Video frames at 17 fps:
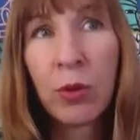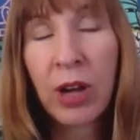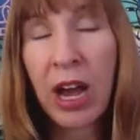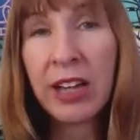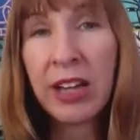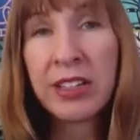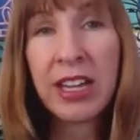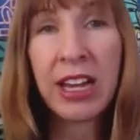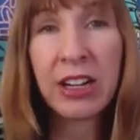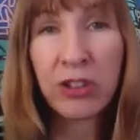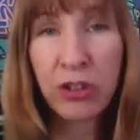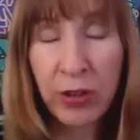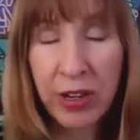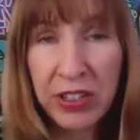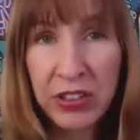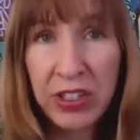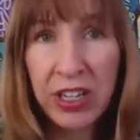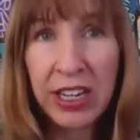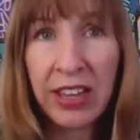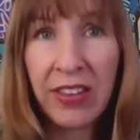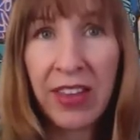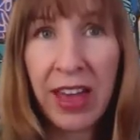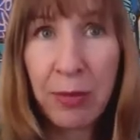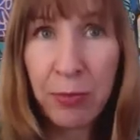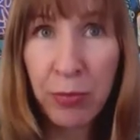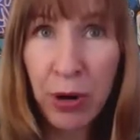contact tracing and
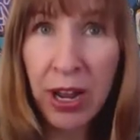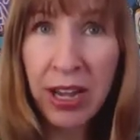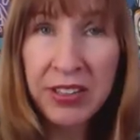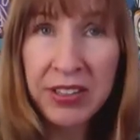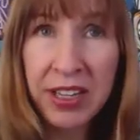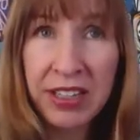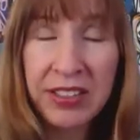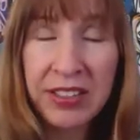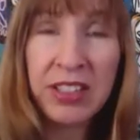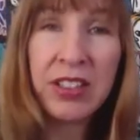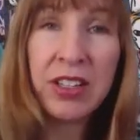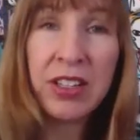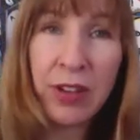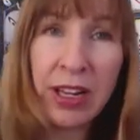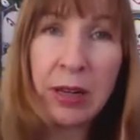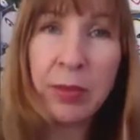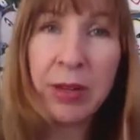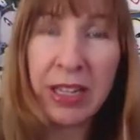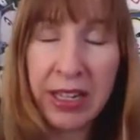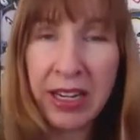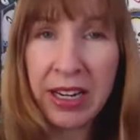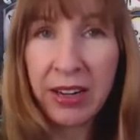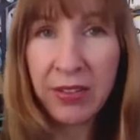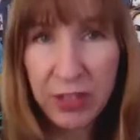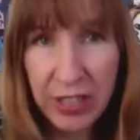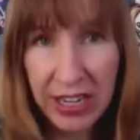that process is the
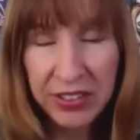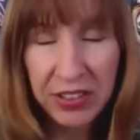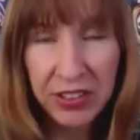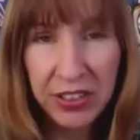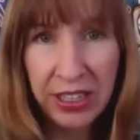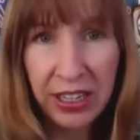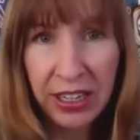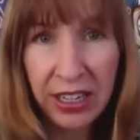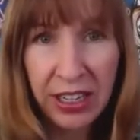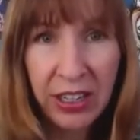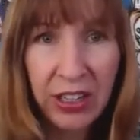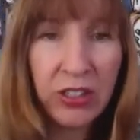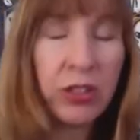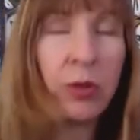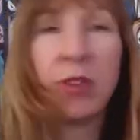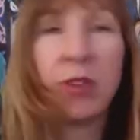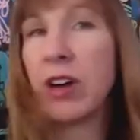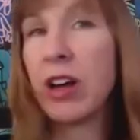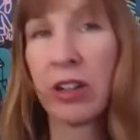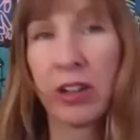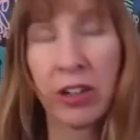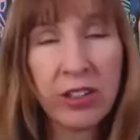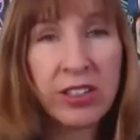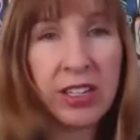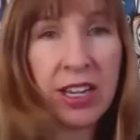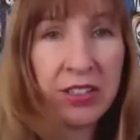availability of testing. So we've all
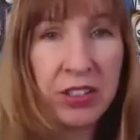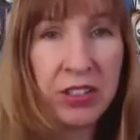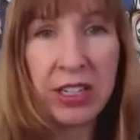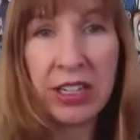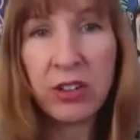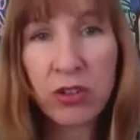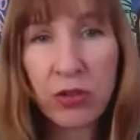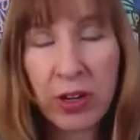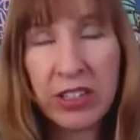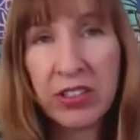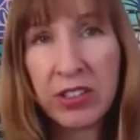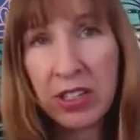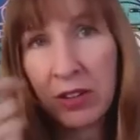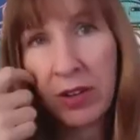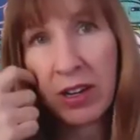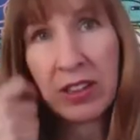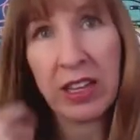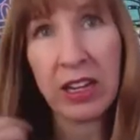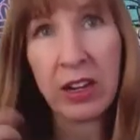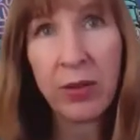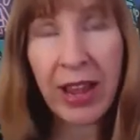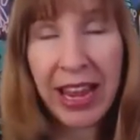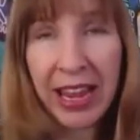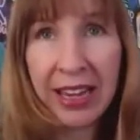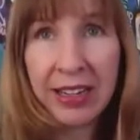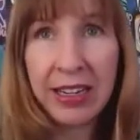heard testing and tracing, right? They
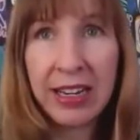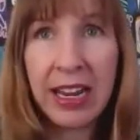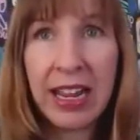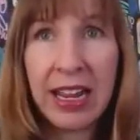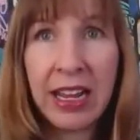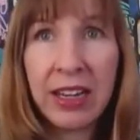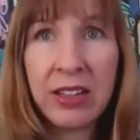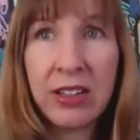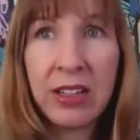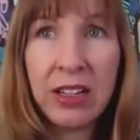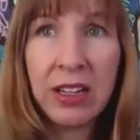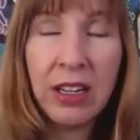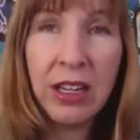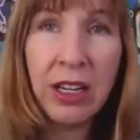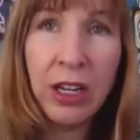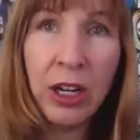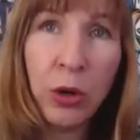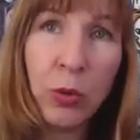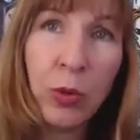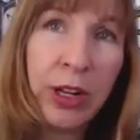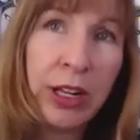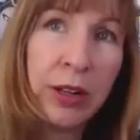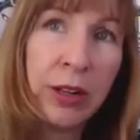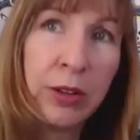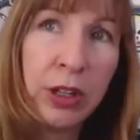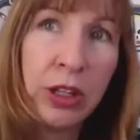go hand in hand.
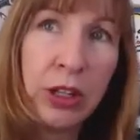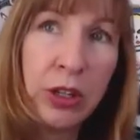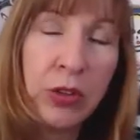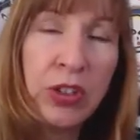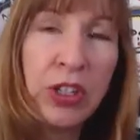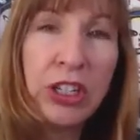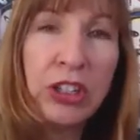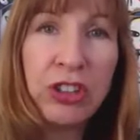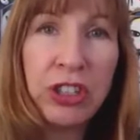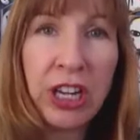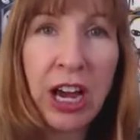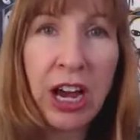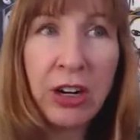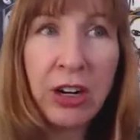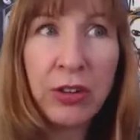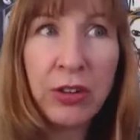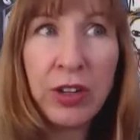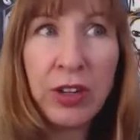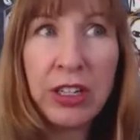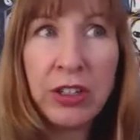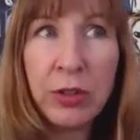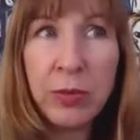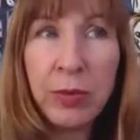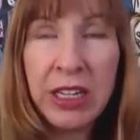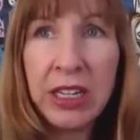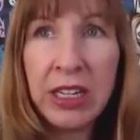Well, using geography
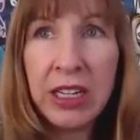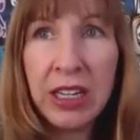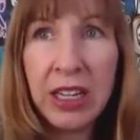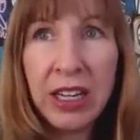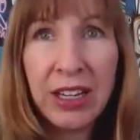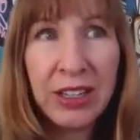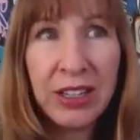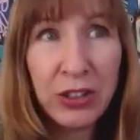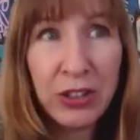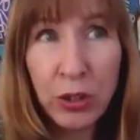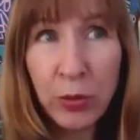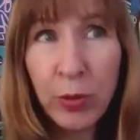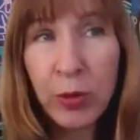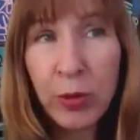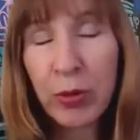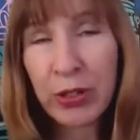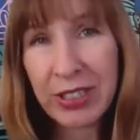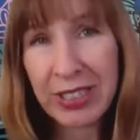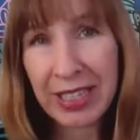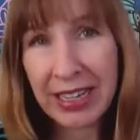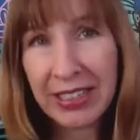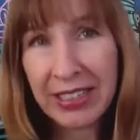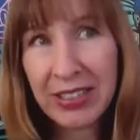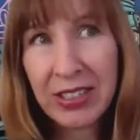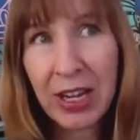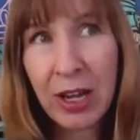to be super
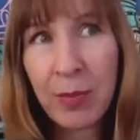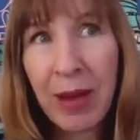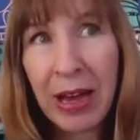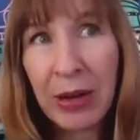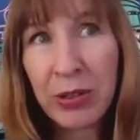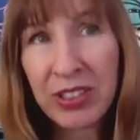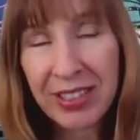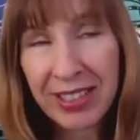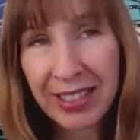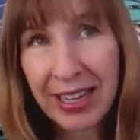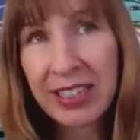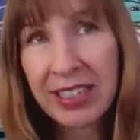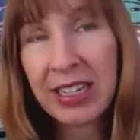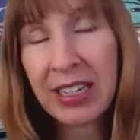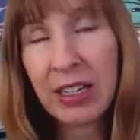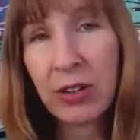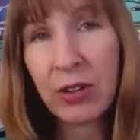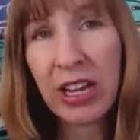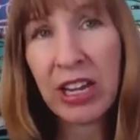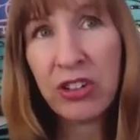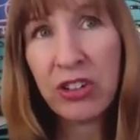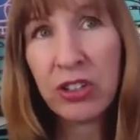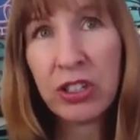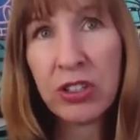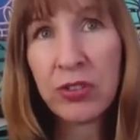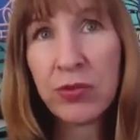precise about selecting
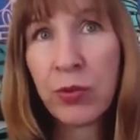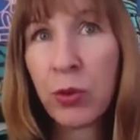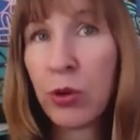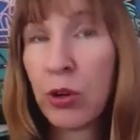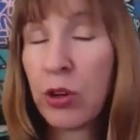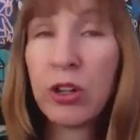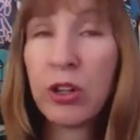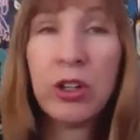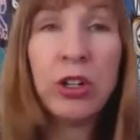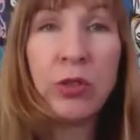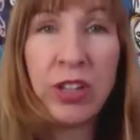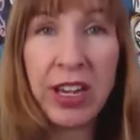locations for new